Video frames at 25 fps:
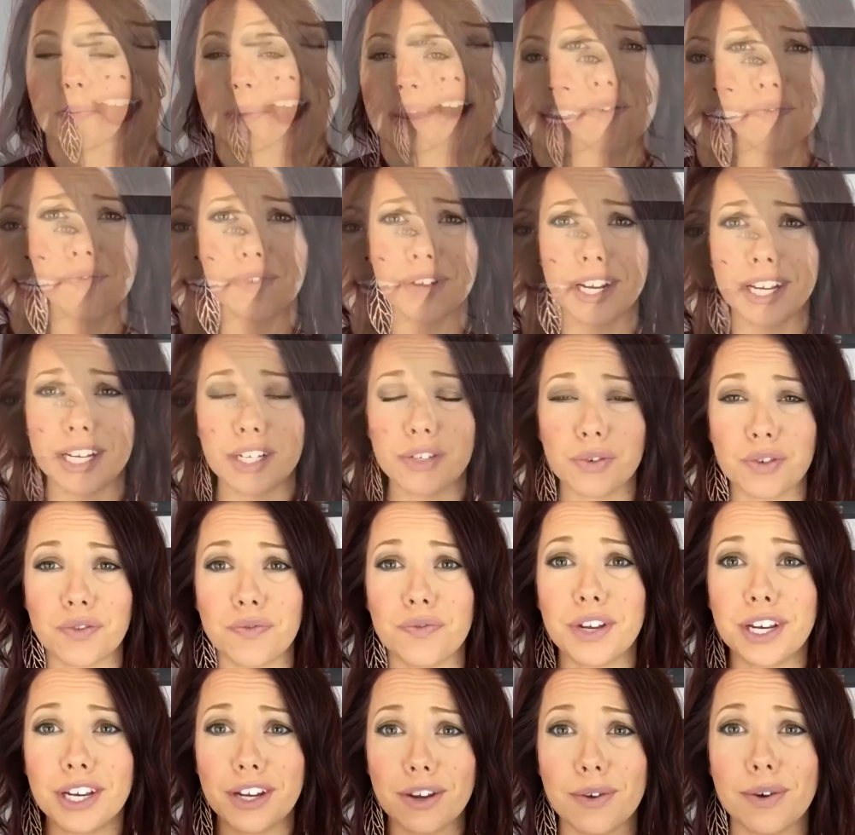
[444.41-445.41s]
Now finish with
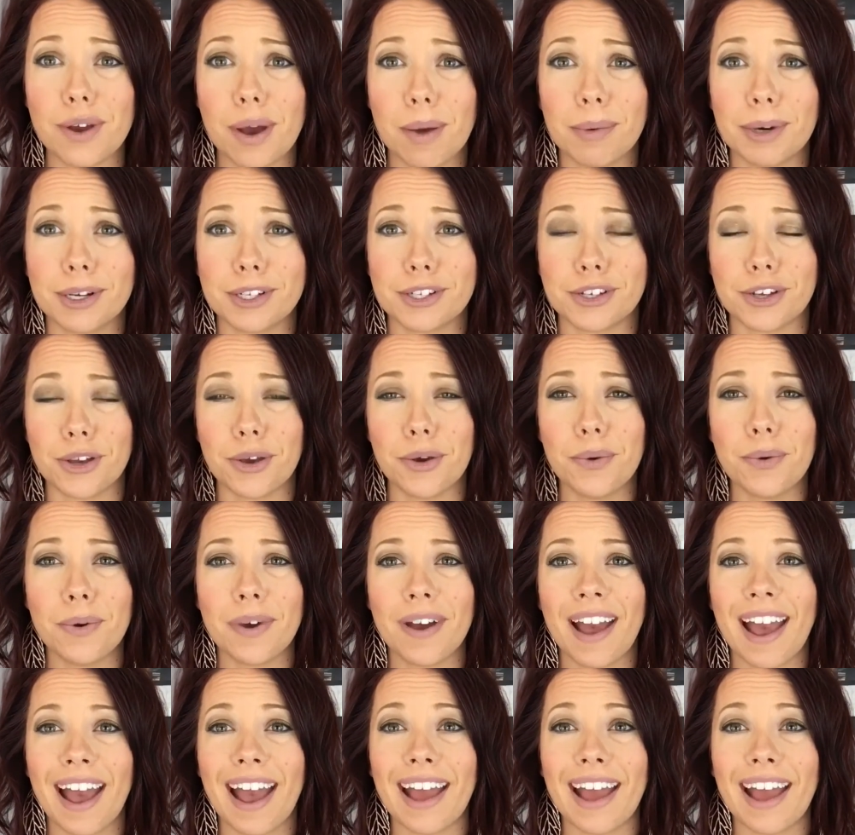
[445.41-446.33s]
video number two,